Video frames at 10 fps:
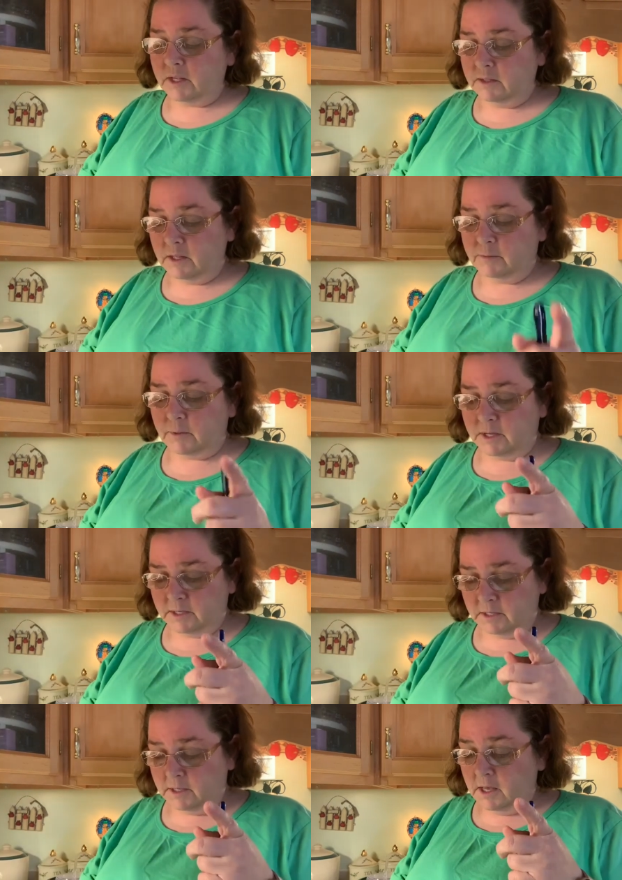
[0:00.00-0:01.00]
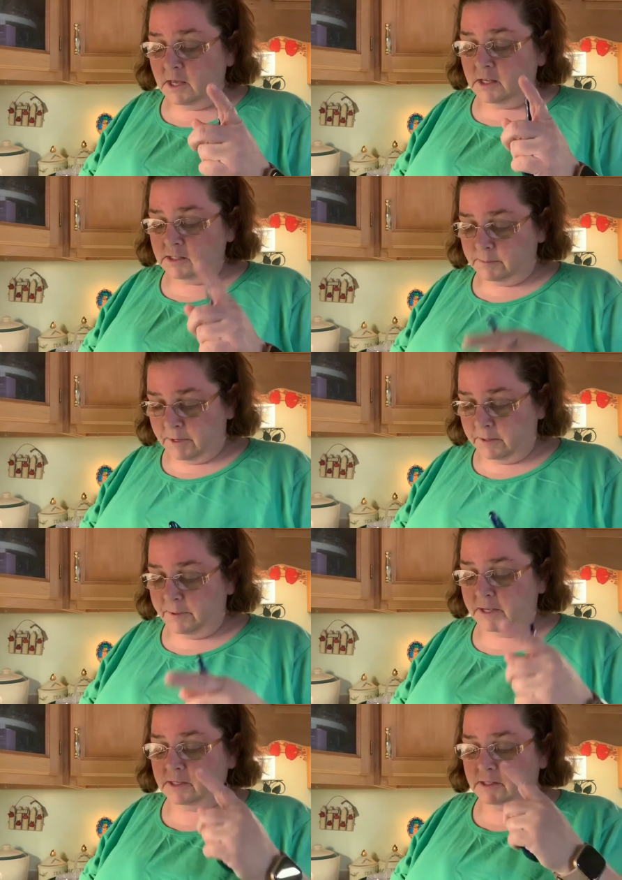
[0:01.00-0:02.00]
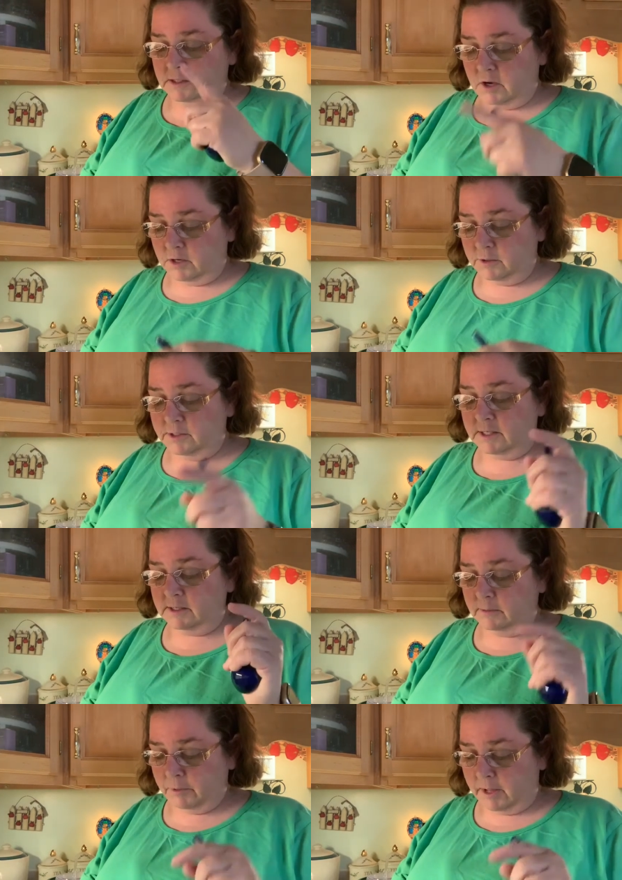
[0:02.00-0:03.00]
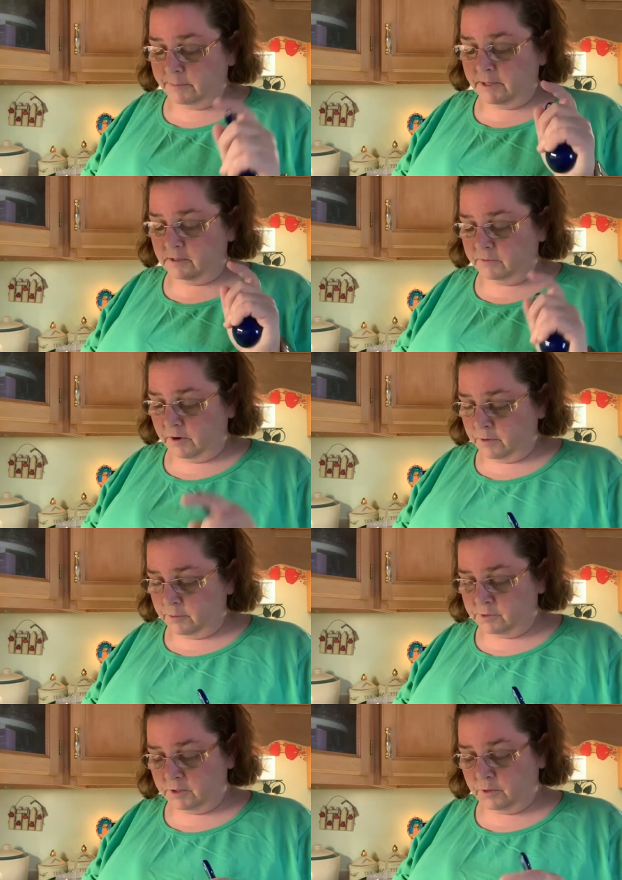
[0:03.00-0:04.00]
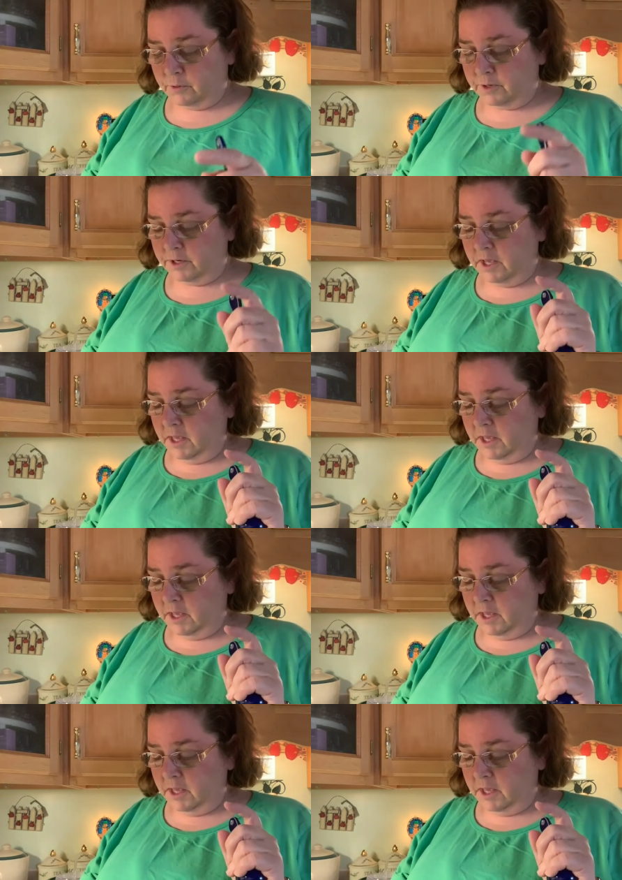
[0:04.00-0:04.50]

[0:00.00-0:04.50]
And then my tomato paste, taco seasoning, black beans, fire roasted corn,